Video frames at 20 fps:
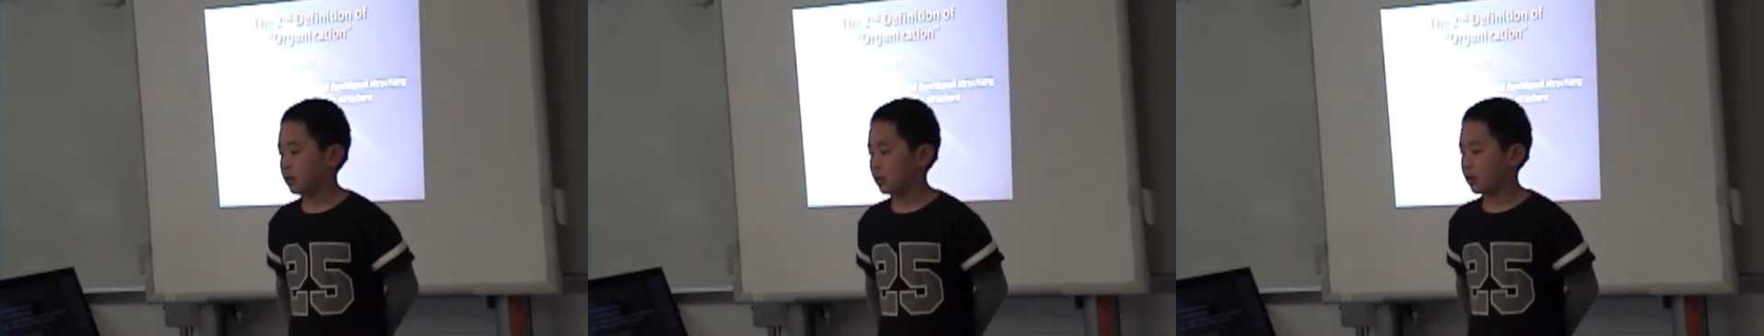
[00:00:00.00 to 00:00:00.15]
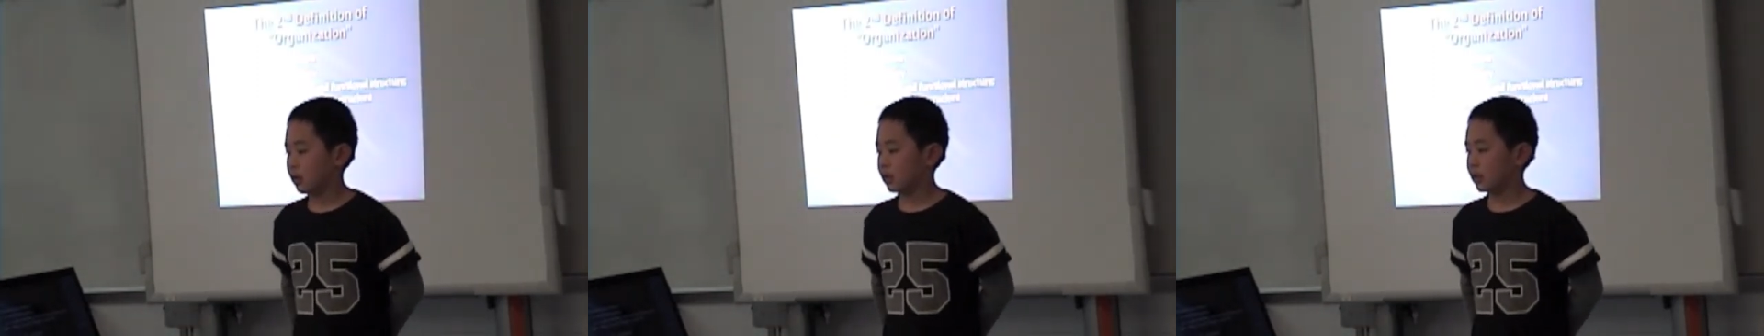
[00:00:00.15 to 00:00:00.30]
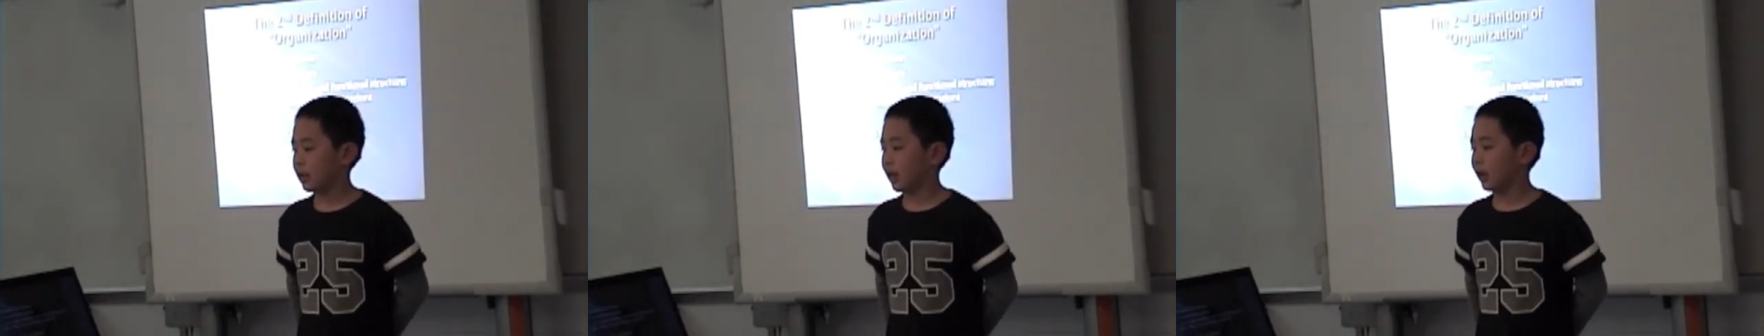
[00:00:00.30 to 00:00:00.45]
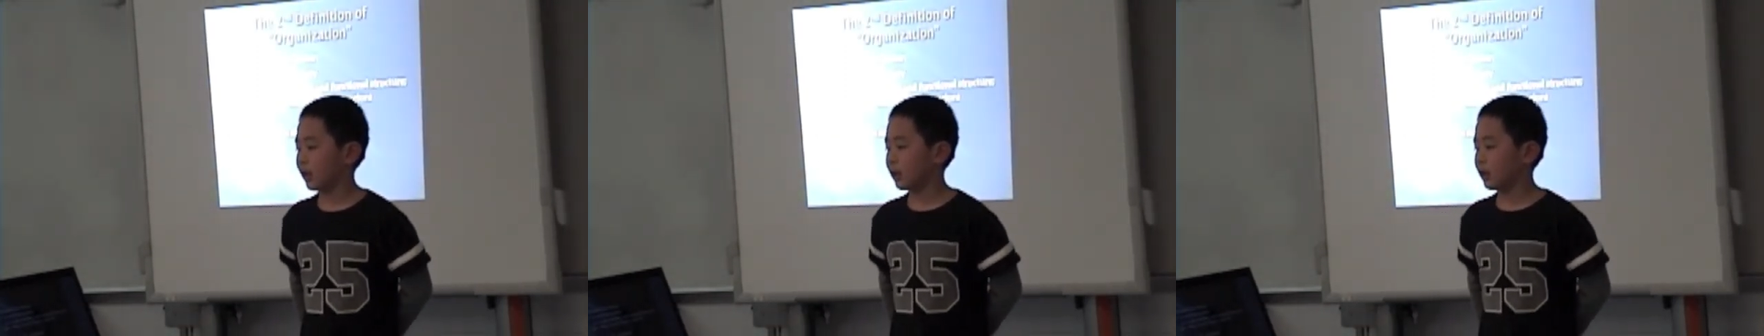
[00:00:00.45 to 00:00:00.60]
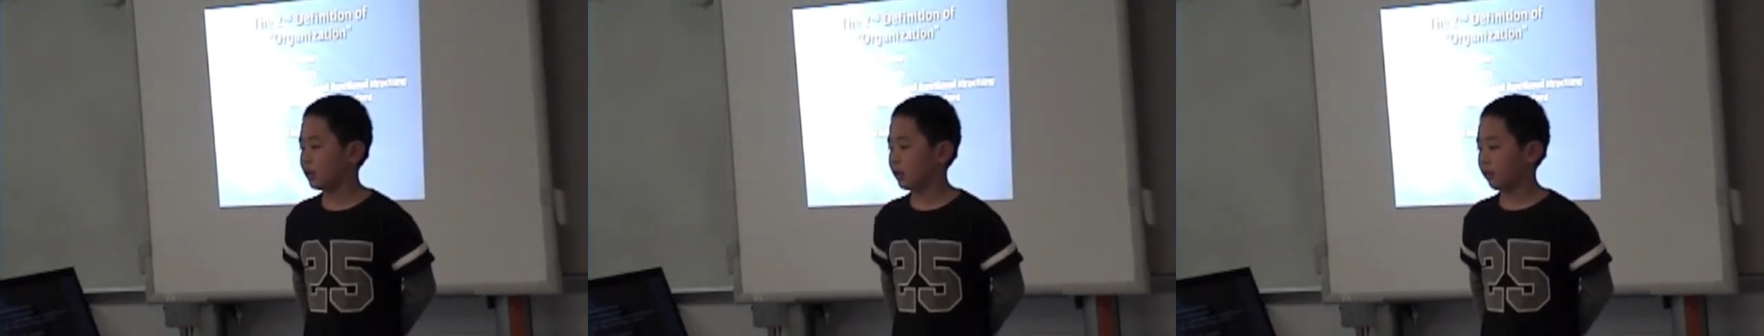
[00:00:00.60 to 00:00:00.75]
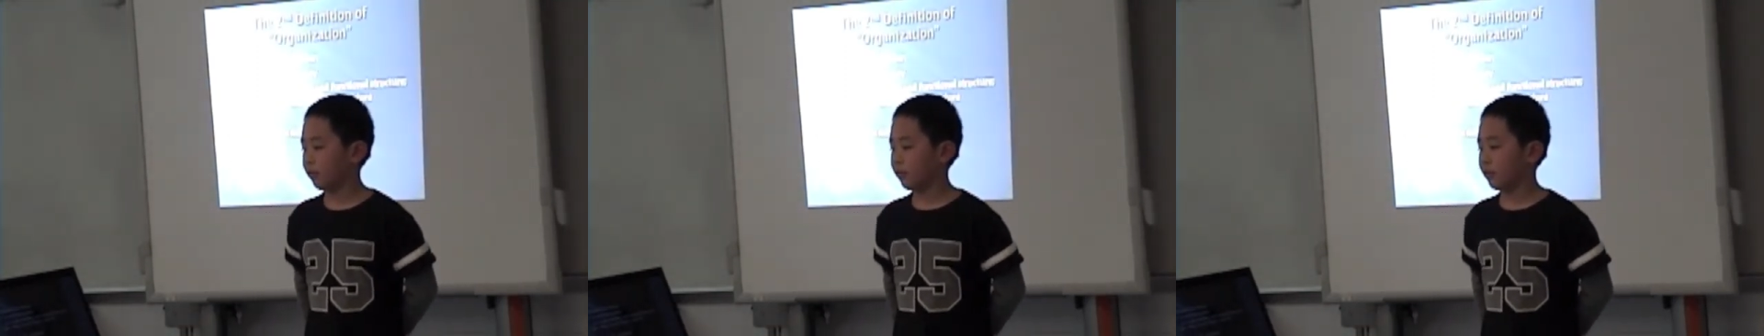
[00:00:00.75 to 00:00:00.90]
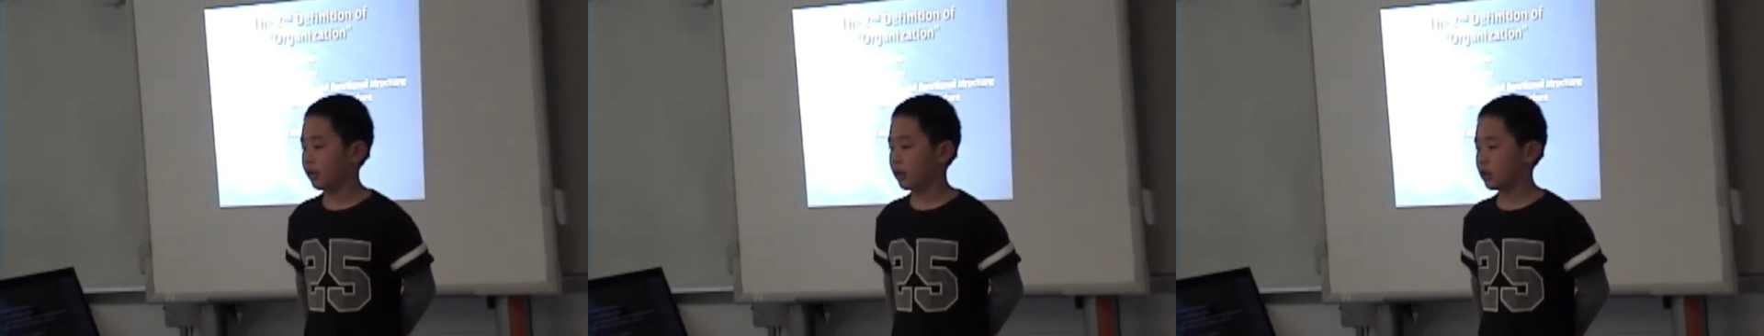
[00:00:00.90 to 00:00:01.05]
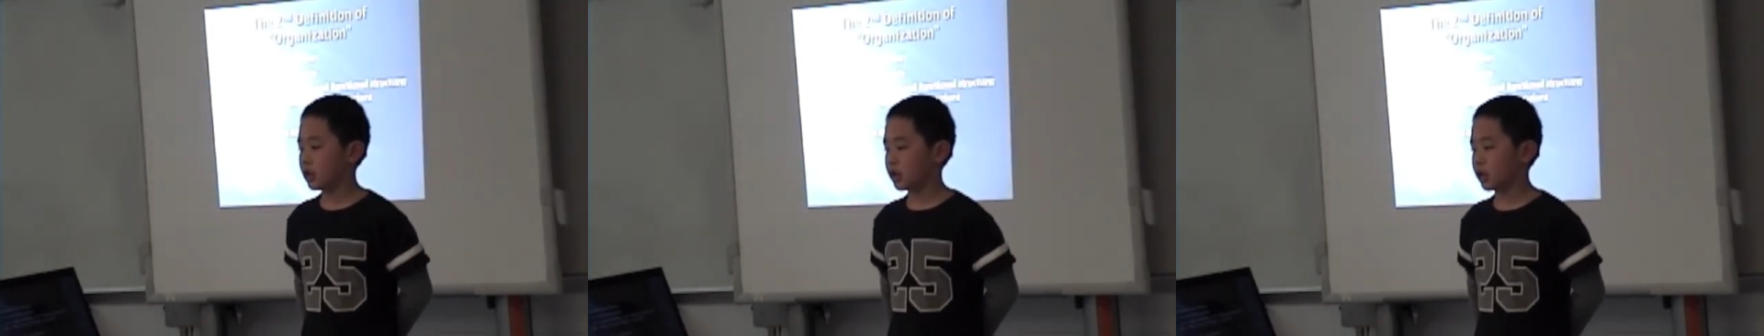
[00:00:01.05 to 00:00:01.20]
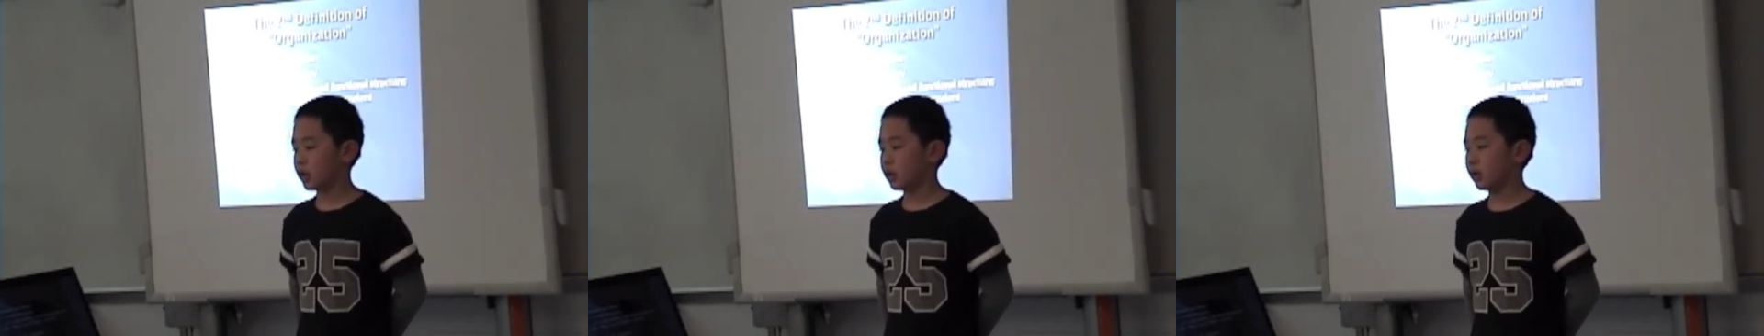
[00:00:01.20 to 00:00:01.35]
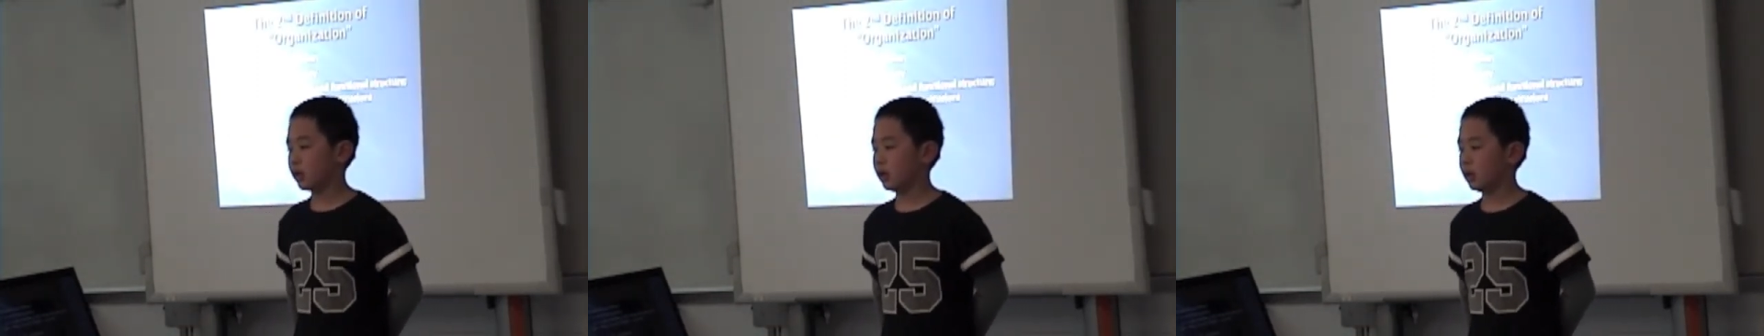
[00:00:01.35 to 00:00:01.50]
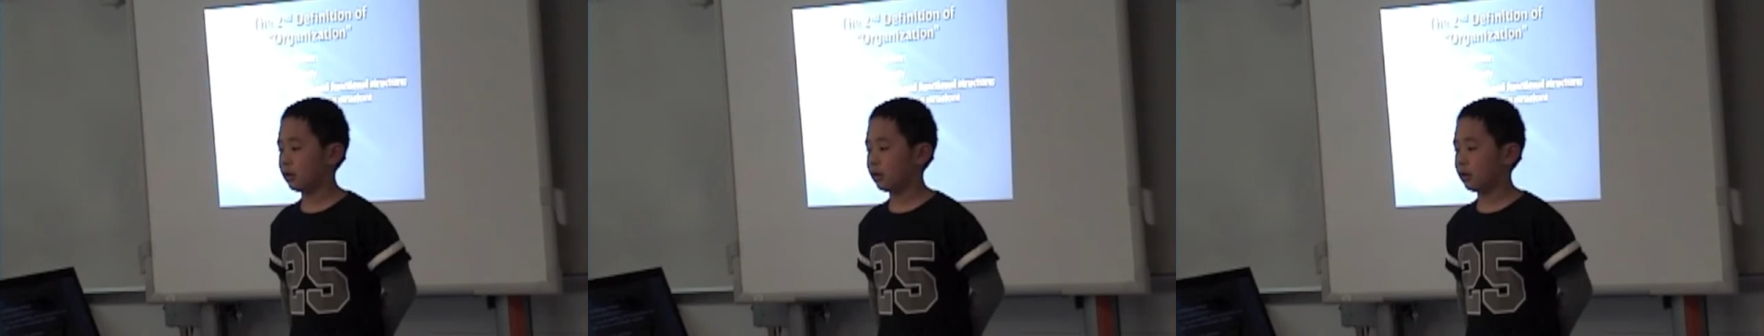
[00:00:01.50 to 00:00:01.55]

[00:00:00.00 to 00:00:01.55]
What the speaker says: The second definition